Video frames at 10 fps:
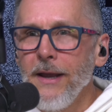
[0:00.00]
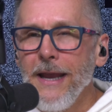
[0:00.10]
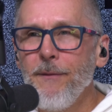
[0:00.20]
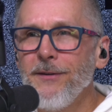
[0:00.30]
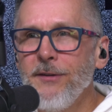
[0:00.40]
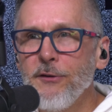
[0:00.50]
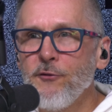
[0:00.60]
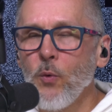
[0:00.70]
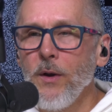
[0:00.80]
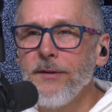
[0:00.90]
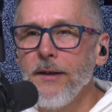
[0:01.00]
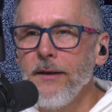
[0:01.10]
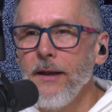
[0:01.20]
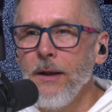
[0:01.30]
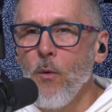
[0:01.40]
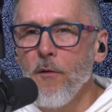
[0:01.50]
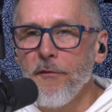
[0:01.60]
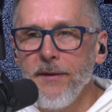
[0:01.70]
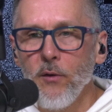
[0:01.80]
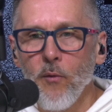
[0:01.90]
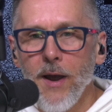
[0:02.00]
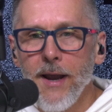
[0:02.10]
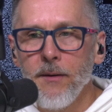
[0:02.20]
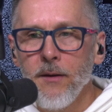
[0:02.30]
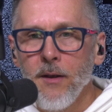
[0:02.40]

if it's disjointed it won't feel right